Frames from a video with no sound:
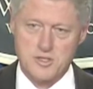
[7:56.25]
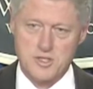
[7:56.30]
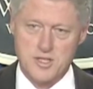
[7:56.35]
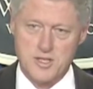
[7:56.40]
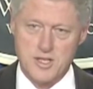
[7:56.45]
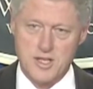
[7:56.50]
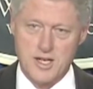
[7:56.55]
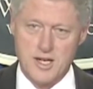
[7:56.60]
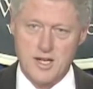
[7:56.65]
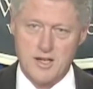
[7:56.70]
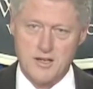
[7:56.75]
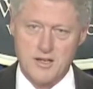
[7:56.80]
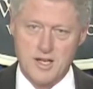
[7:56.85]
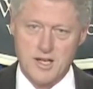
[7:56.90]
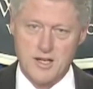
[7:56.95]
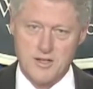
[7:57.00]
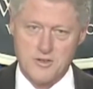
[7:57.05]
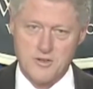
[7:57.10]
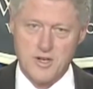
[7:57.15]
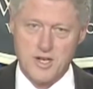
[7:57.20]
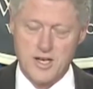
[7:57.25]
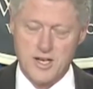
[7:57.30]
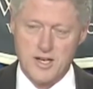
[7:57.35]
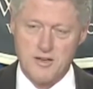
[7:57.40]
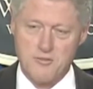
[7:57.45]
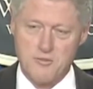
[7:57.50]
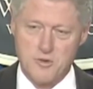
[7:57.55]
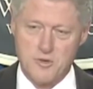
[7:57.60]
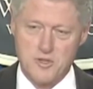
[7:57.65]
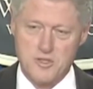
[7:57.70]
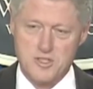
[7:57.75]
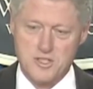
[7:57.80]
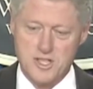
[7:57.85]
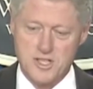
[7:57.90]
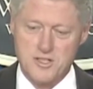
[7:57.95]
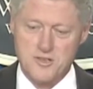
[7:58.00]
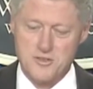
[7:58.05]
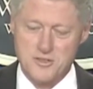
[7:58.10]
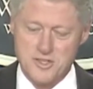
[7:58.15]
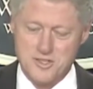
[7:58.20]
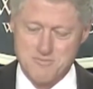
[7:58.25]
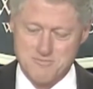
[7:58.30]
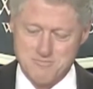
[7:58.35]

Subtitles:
and then I'll try to have more to say to you.